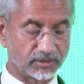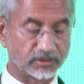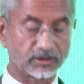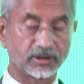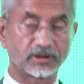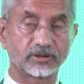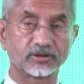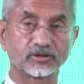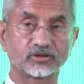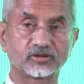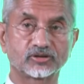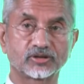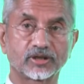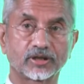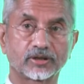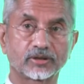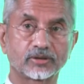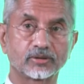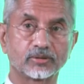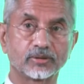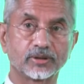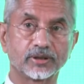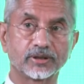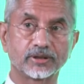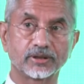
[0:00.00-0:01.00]
that is
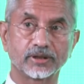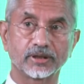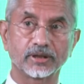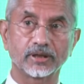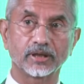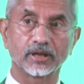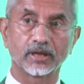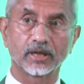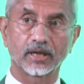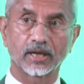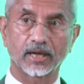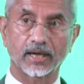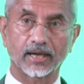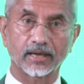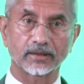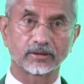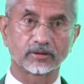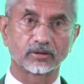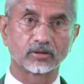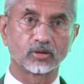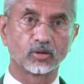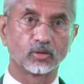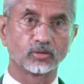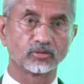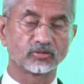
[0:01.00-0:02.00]
security
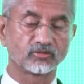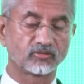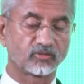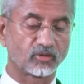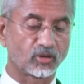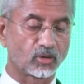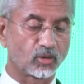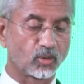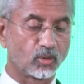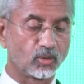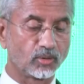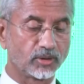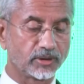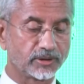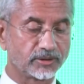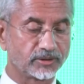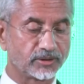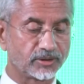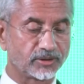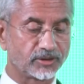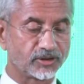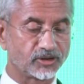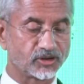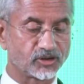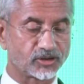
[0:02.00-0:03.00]
and growth for all in
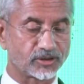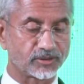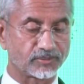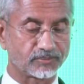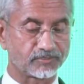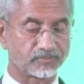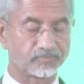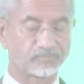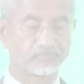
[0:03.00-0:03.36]
the region.